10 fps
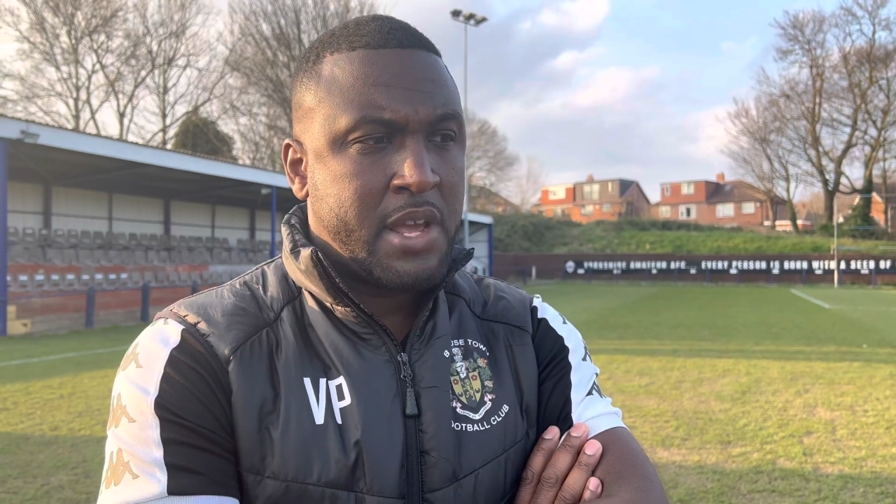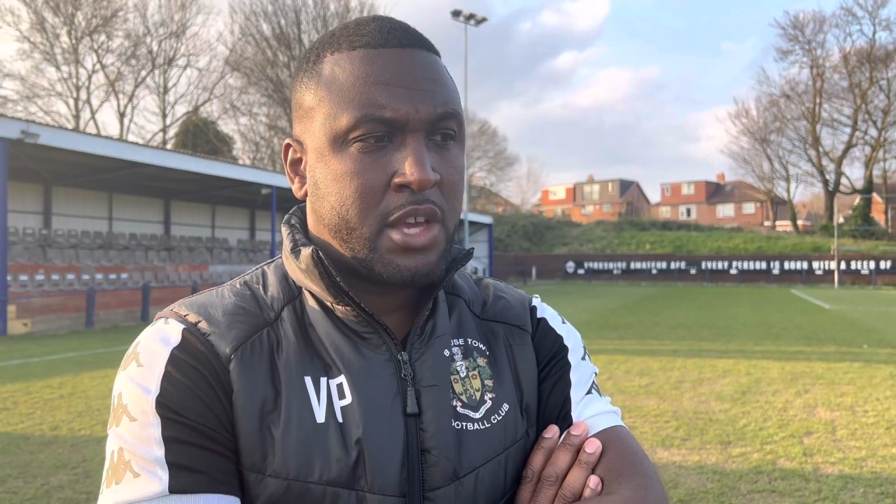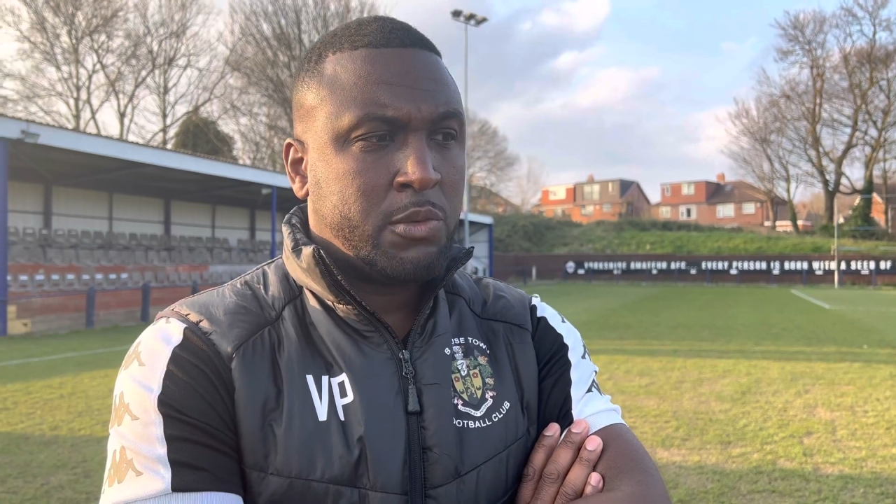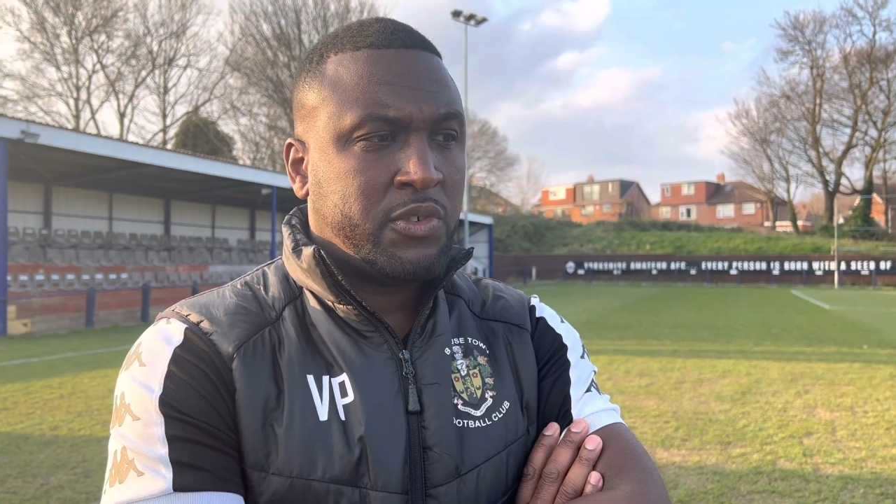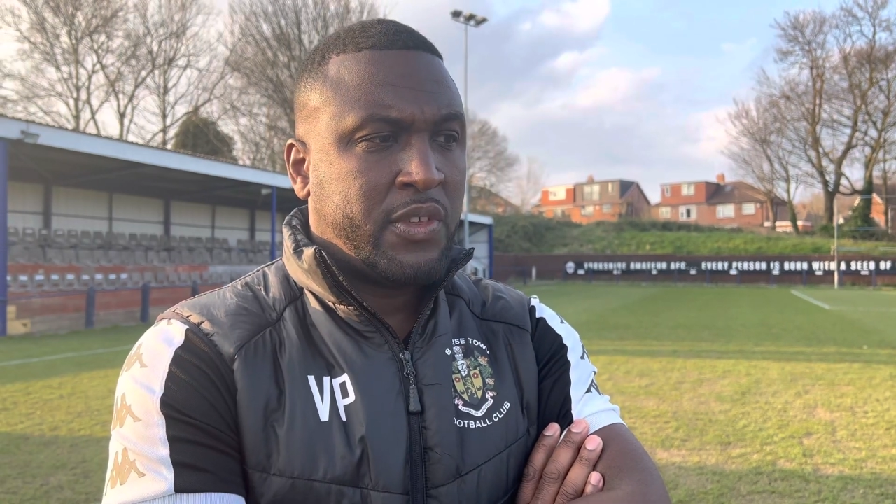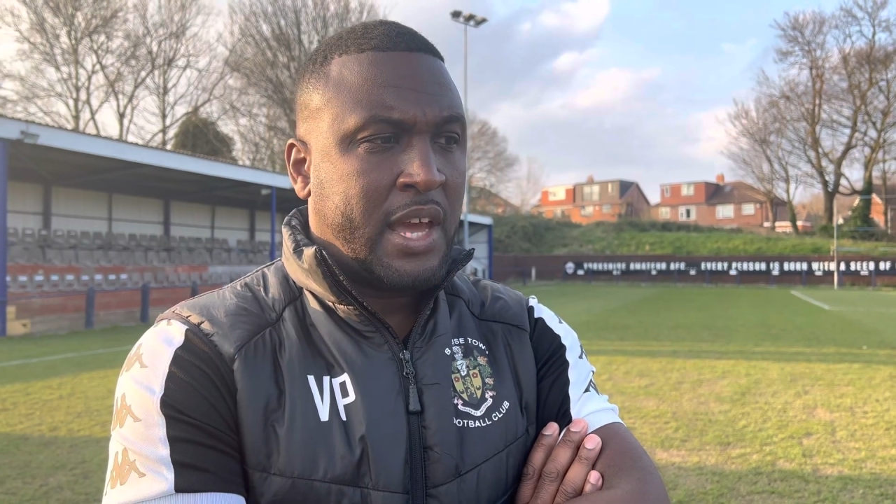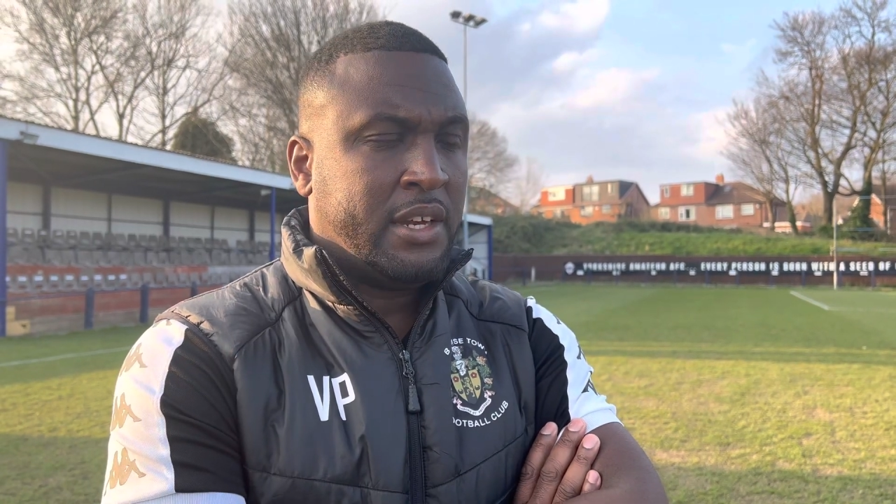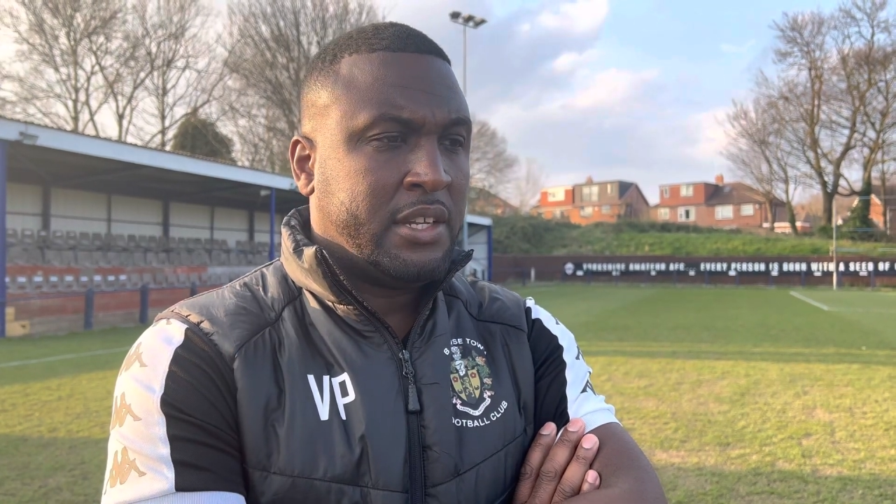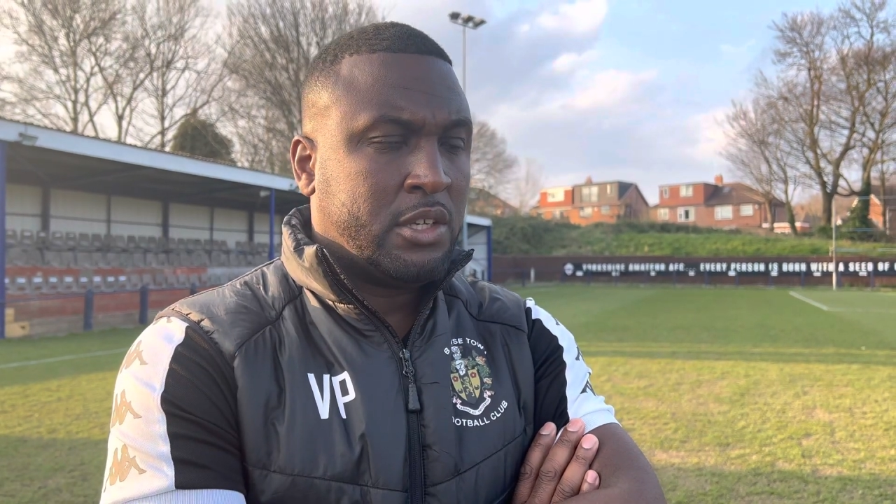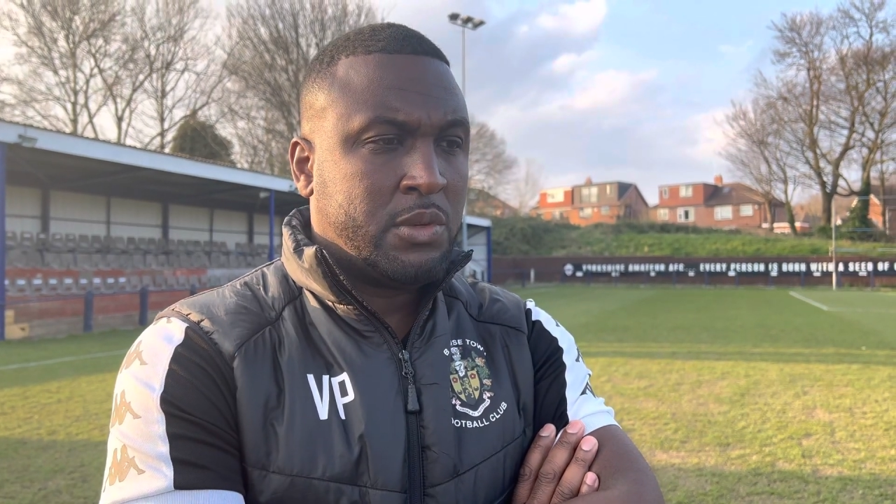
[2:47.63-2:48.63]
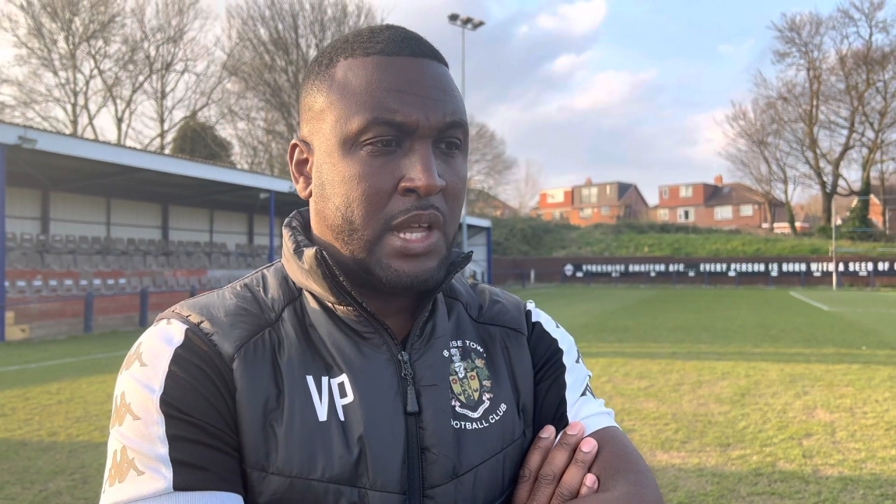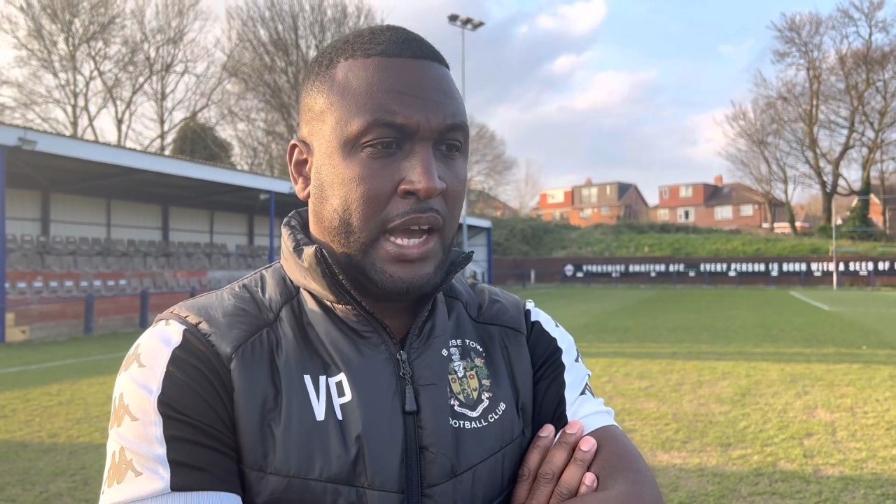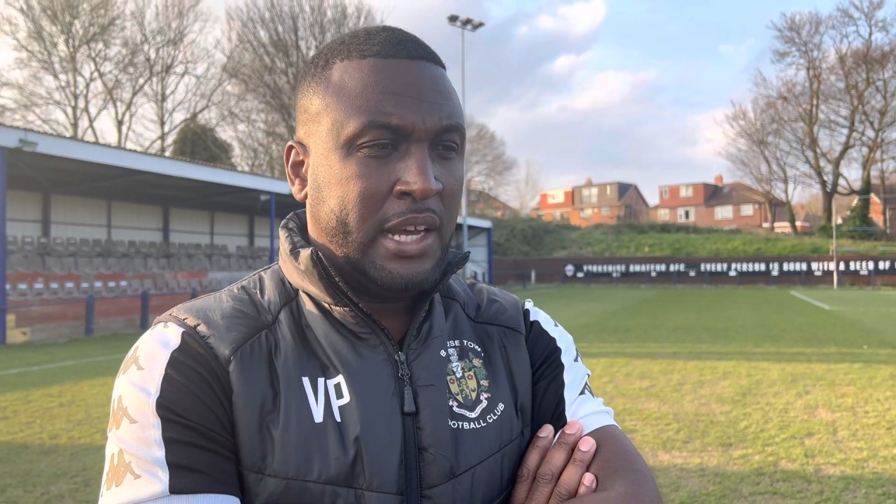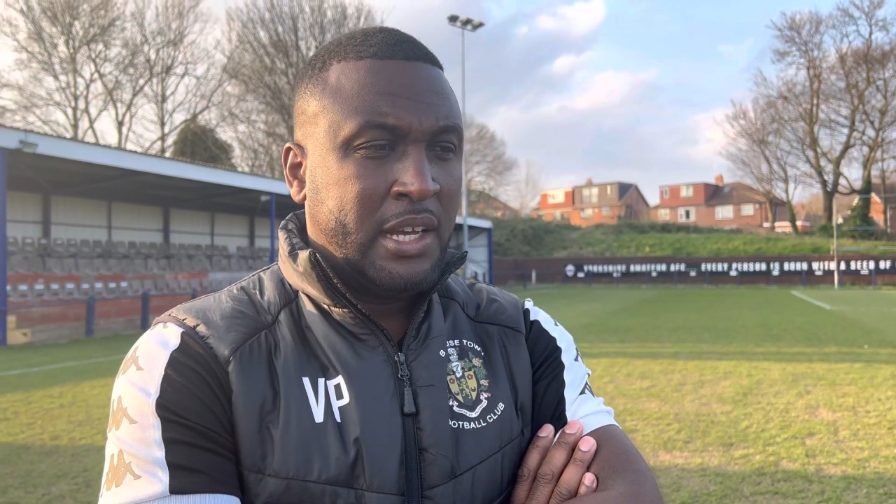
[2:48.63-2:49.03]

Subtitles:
He comes for that and deals with that.